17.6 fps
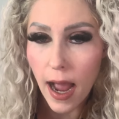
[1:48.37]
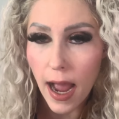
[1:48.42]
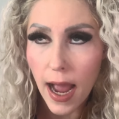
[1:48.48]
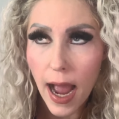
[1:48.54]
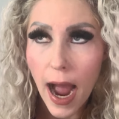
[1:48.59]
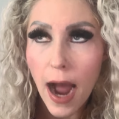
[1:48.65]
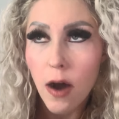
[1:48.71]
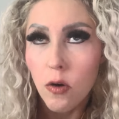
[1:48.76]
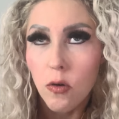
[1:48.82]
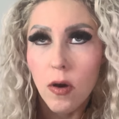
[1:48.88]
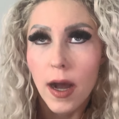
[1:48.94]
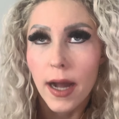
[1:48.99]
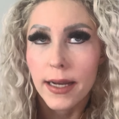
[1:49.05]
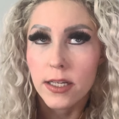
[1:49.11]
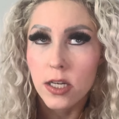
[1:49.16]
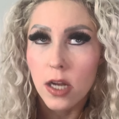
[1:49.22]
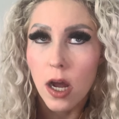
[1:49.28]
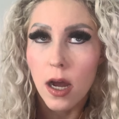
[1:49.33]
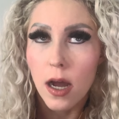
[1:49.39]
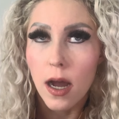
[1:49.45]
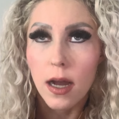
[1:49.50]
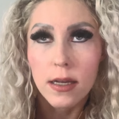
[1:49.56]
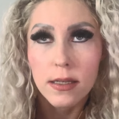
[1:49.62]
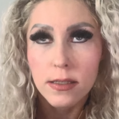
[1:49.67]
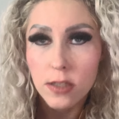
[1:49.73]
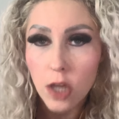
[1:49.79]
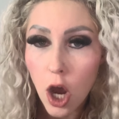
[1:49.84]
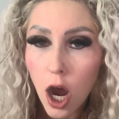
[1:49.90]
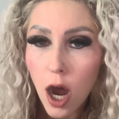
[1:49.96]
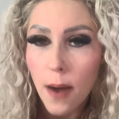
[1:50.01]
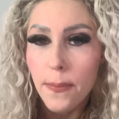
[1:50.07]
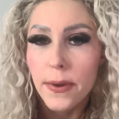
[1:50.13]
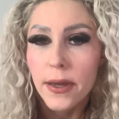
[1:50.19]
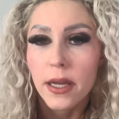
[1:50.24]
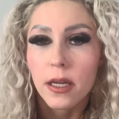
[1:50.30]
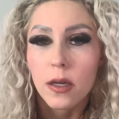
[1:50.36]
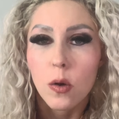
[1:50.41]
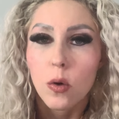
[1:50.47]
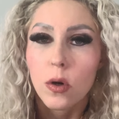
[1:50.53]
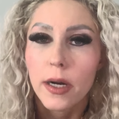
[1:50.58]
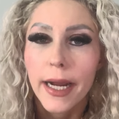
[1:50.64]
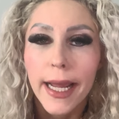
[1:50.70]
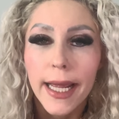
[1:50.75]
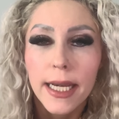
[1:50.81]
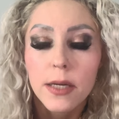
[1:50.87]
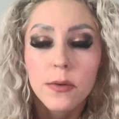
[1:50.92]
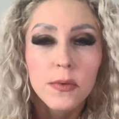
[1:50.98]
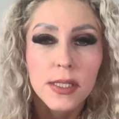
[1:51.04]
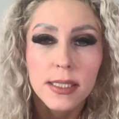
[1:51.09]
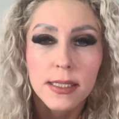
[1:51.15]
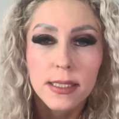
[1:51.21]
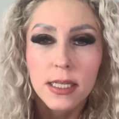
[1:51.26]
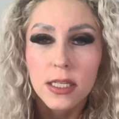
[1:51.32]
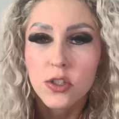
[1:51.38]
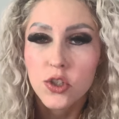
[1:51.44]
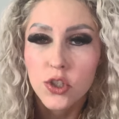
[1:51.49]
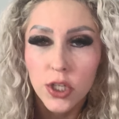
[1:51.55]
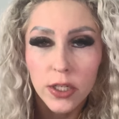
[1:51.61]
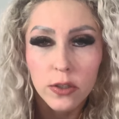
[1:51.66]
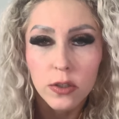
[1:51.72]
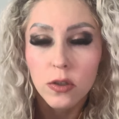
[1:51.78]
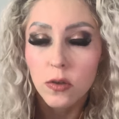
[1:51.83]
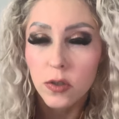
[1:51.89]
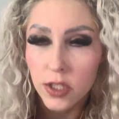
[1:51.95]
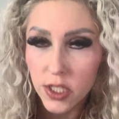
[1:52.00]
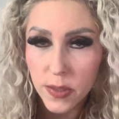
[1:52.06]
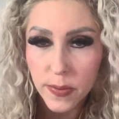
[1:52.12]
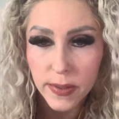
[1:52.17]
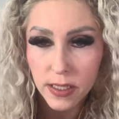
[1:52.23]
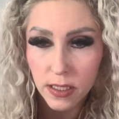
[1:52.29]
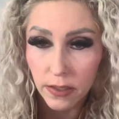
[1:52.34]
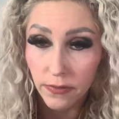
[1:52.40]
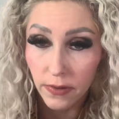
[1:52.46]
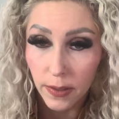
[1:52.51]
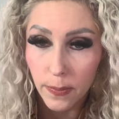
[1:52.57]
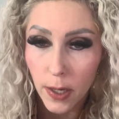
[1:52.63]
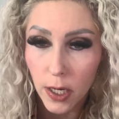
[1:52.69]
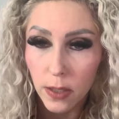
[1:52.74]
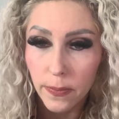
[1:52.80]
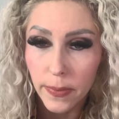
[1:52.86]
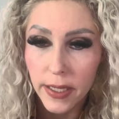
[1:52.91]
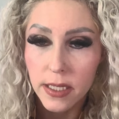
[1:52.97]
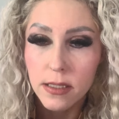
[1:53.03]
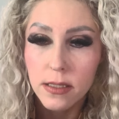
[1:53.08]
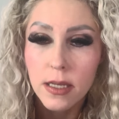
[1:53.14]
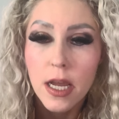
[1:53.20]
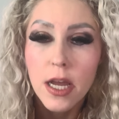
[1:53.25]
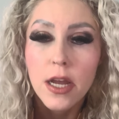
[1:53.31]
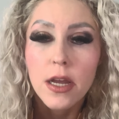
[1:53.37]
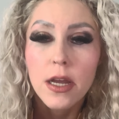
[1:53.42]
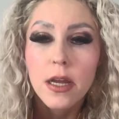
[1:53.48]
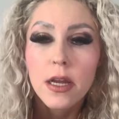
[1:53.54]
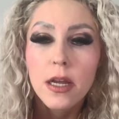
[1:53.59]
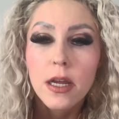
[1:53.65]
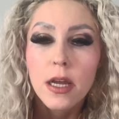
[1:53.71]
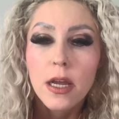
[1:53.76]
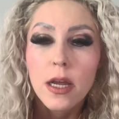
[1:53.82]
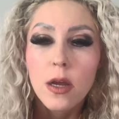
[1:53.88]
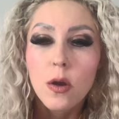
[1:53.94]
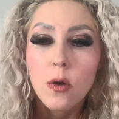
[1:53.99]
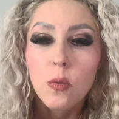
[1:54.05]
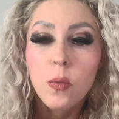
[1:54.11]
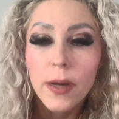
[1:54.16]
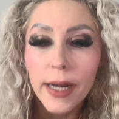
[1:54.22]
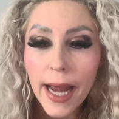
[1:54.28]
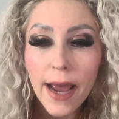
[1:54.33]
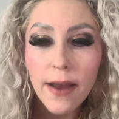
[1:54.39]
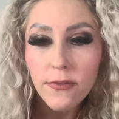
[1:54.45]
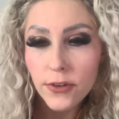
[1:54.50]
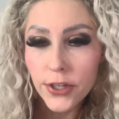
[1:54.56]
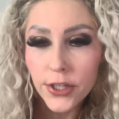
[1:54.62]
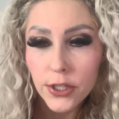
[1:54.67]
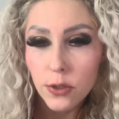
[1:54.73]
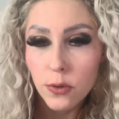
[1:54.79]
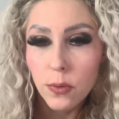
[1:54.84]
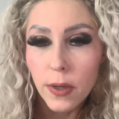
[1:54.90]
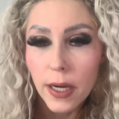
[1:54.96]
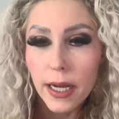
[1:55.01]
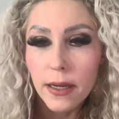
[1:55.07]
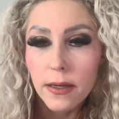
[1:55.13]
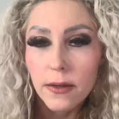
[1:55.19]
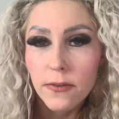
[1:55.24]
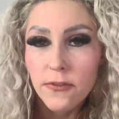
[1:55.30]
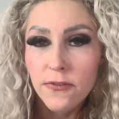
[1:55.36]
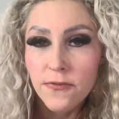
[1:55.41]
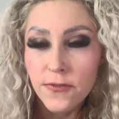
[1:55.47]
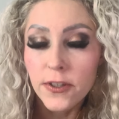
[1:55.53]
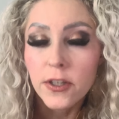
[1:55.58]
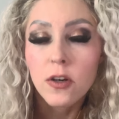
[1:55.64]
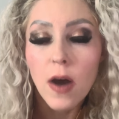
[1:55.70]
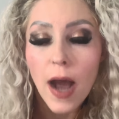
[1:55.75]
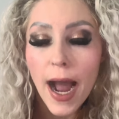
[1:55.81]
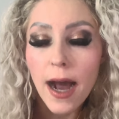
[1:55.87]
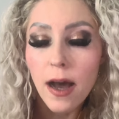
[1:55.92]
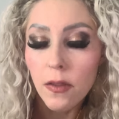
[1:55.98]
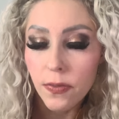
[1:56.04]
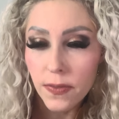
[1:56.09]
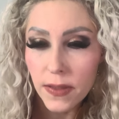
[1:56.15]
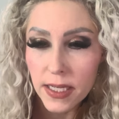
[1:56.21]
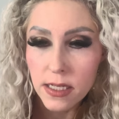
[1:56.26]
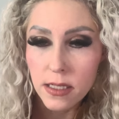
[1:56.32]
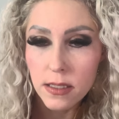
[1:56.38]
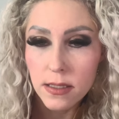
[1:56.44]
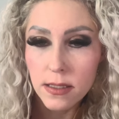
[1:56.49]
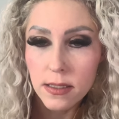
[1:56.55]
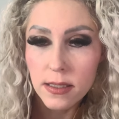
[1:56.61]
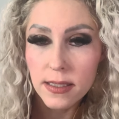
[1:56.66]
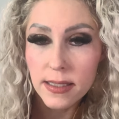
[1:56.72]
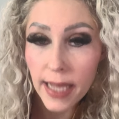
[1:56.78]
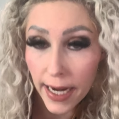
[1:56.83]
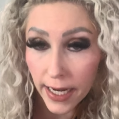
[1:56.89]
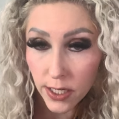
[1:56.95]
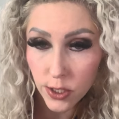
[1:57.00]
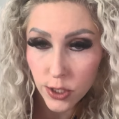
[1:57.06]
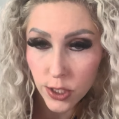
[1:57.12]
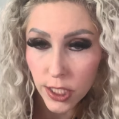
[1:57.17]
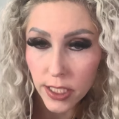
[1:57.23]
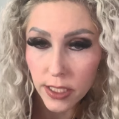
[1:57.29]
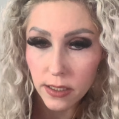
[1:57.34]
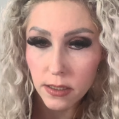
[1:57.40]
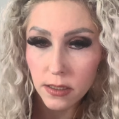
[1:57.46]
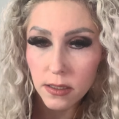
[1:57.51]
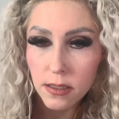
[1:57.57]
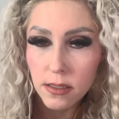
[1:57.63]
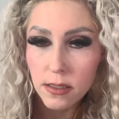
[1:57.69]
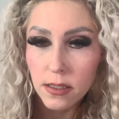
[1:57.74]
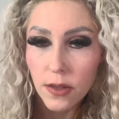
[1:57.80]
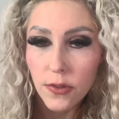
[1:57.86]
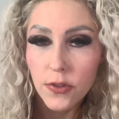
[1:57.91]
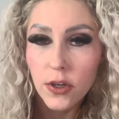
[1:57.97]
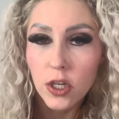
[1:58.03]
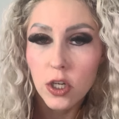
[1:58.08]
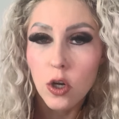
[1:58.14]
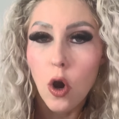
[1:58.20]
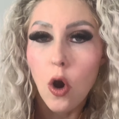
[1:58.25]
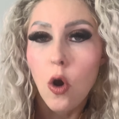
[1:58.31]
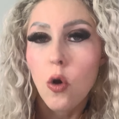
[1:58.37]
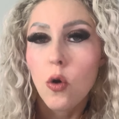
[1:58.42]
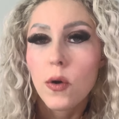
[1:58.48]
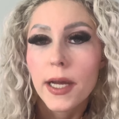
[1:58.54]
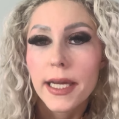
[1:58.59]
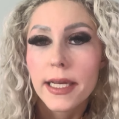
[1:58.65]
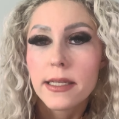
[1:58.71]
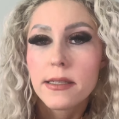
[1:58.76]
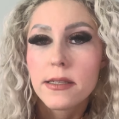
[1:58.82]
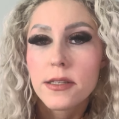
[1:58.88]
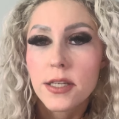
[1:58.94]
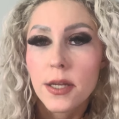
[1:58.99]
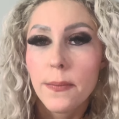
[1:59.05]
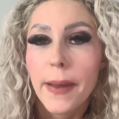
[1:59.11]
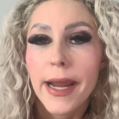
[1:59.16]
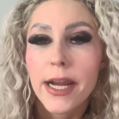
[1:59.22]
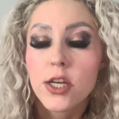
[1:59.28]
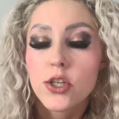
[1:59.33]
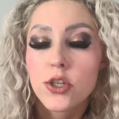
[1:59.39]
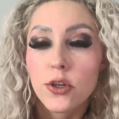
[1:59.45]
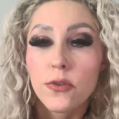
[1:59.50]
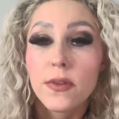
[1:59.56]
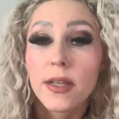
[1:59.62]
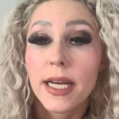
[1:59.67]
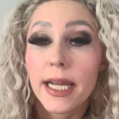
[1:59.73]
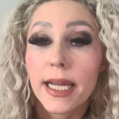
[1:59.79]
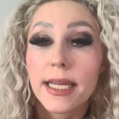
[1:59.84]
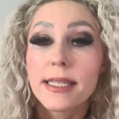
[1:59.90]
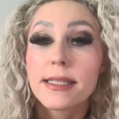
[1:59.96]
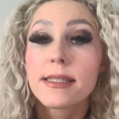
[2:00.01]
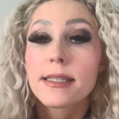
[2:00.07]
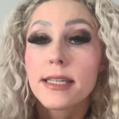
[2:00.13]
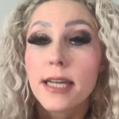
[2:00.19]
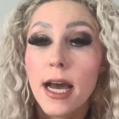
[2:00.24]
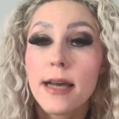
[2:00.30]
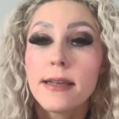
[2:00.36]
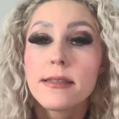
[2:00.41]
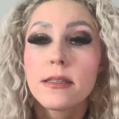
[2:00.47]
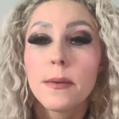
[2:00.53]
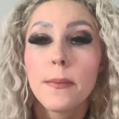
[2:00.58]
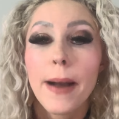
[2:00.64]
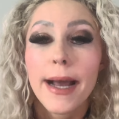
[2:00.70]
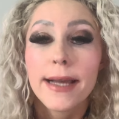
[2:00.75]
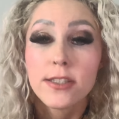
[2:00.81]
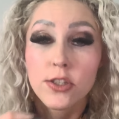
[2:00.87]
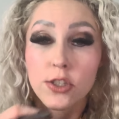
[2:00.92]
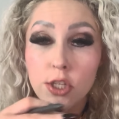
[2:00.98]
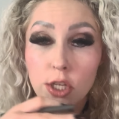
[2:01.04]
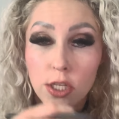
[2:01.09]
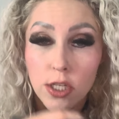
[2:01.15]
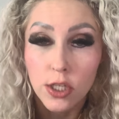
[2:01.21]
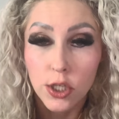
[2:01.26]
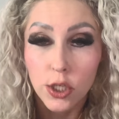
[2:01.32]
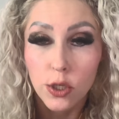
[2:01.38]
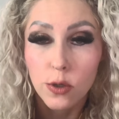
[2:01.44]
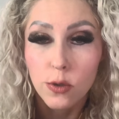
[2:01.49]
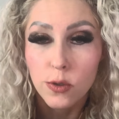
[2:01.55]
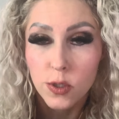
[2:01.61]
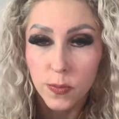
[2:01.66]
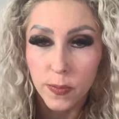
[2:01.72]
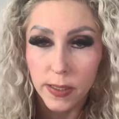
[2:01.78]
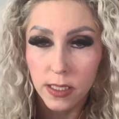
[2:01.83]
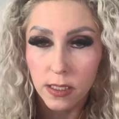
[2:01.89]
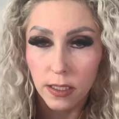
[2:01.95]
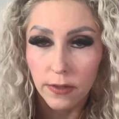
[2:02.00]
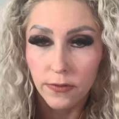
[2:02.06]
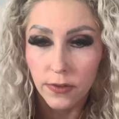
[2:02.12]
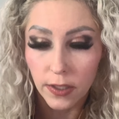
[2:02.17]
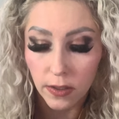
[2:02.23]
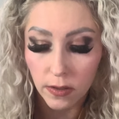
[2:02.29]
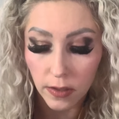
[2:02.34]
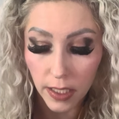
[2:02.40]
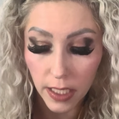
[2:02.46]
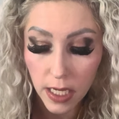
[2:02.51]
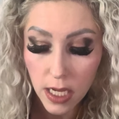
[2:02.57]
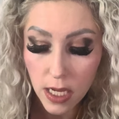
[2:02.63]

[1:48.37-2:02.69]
outline topic or anyone's general or specific purpose. Whenever you fill out these sections, the goal is to make sure that it is customized to you specifically.